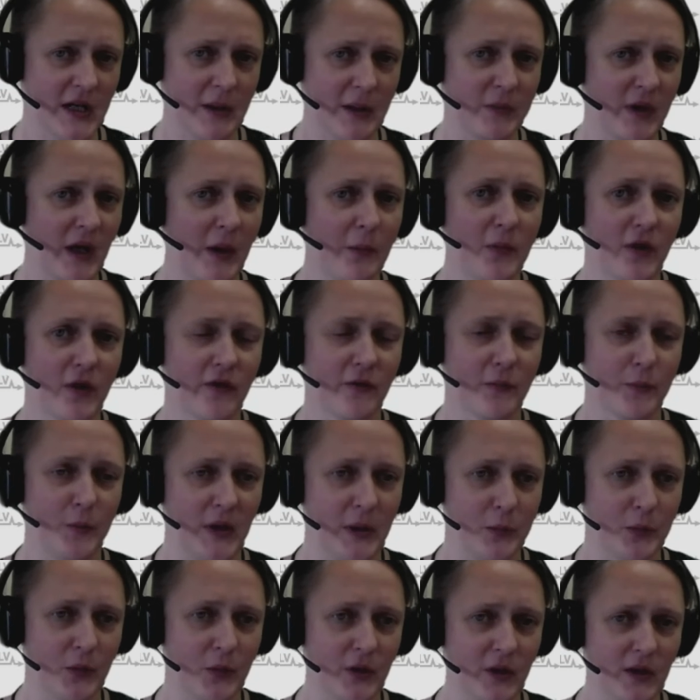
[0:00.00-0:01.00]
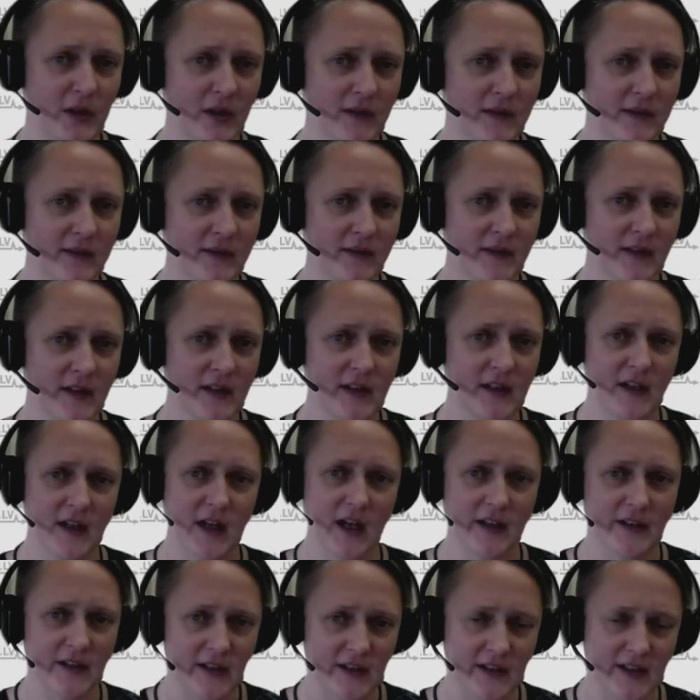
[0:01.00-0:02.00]
number of people.
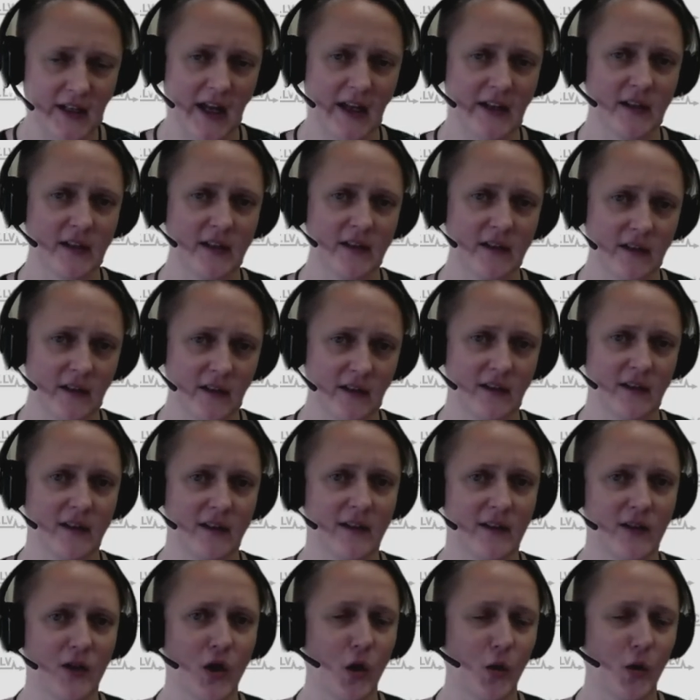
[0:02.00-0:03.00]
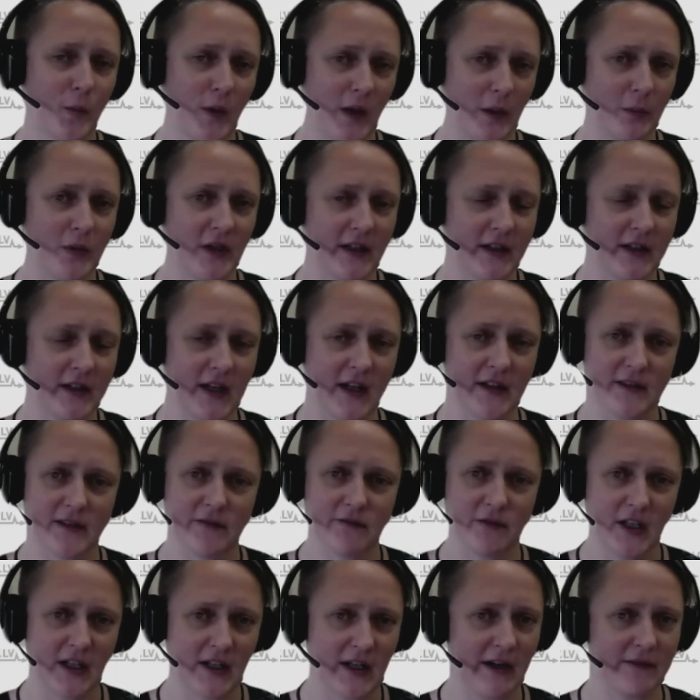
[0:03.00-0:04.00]
and it can go public. And
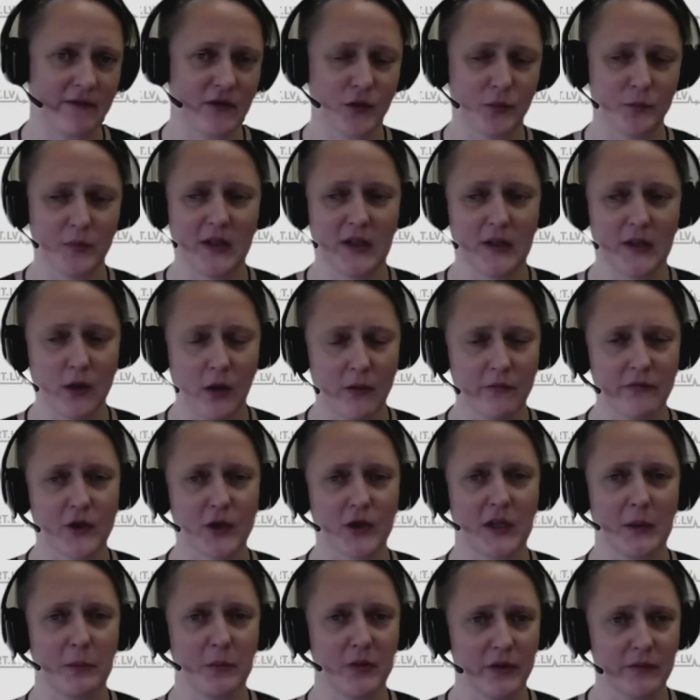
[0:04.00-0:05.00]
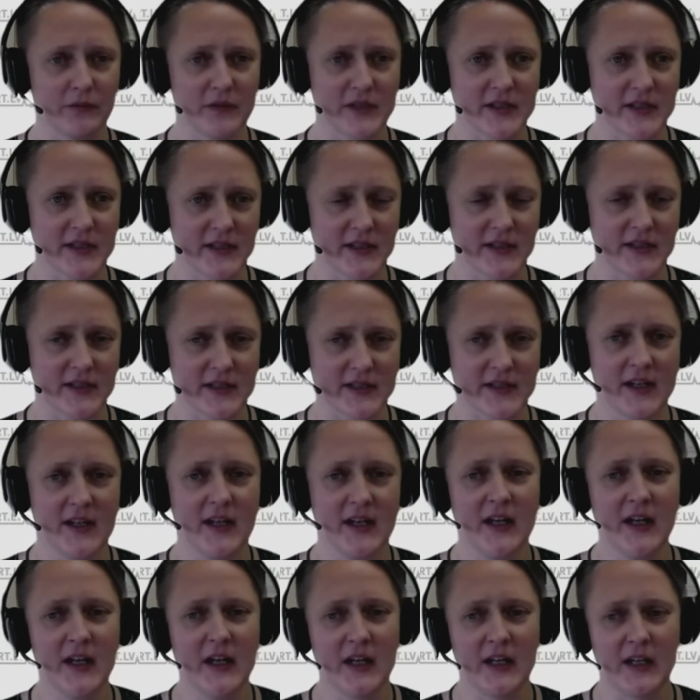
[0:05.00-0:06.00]
we have to be comfortable with this.
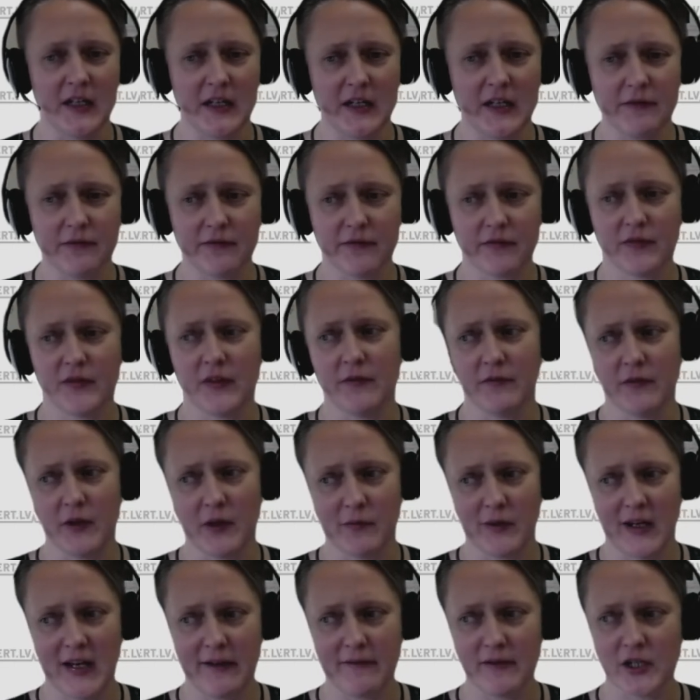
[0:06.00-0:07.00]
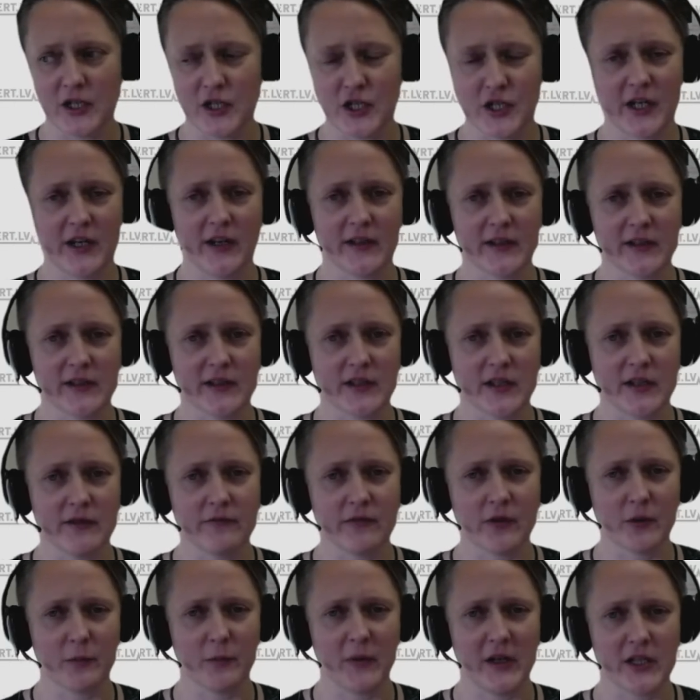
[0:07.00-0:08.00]
If we never shared this
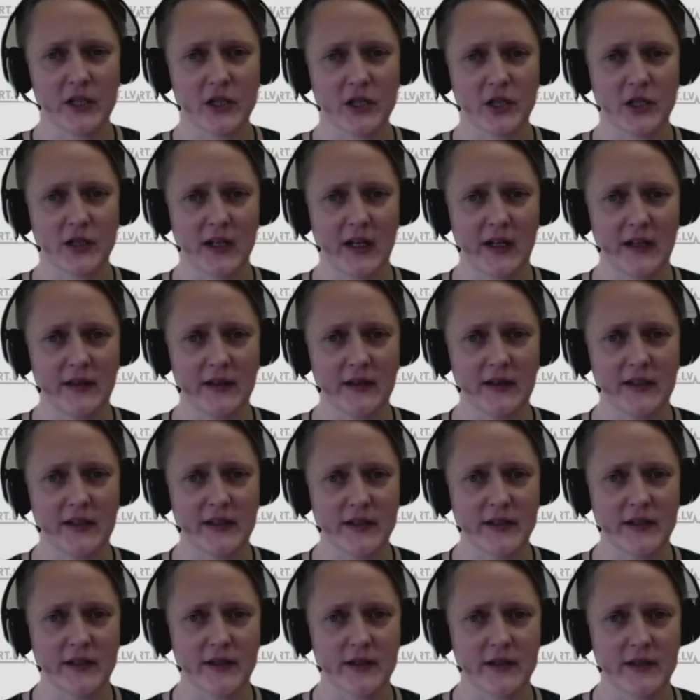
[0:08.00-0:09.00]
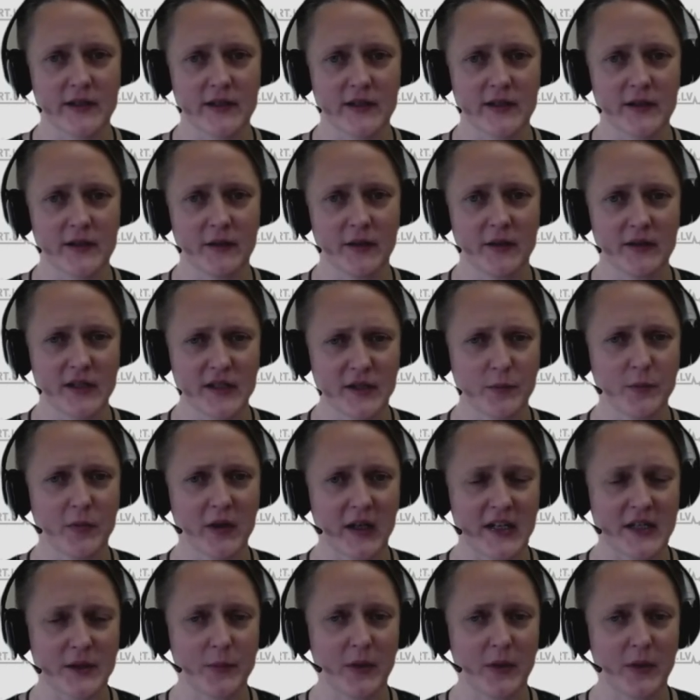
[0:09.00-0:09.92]
information and this has